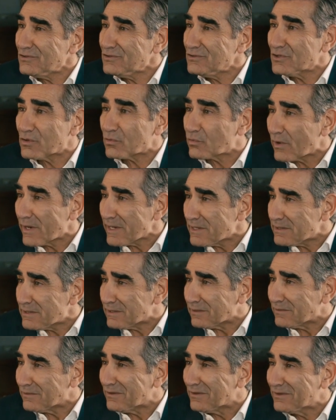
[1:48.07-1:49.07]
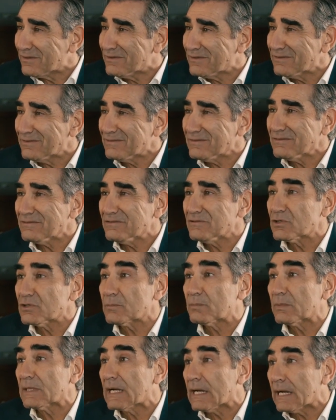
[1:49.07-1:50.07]
You're radiant. You're
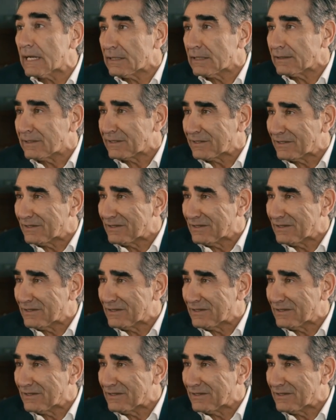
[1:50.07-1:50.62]
beguiling.